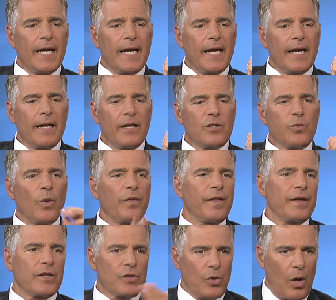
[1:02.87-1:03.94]
And it's one
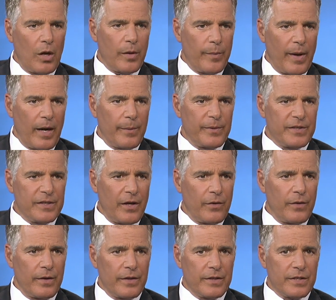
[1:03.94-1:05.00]
thing to talk about it, but it's another
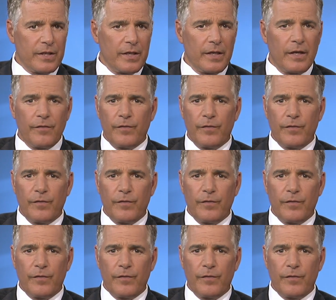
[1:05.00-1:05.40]
thing to see it.